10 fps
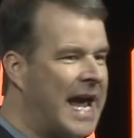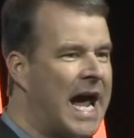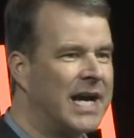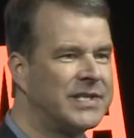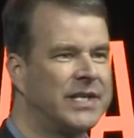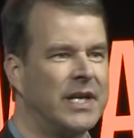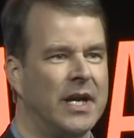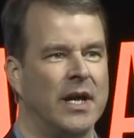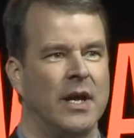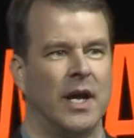ask,
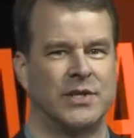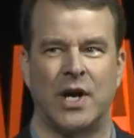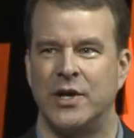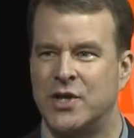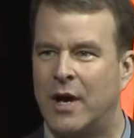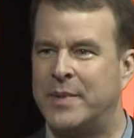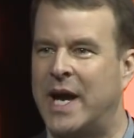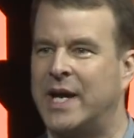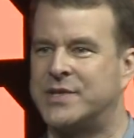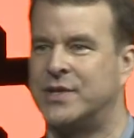it's our job to
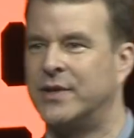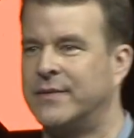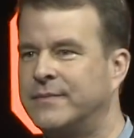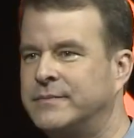answer.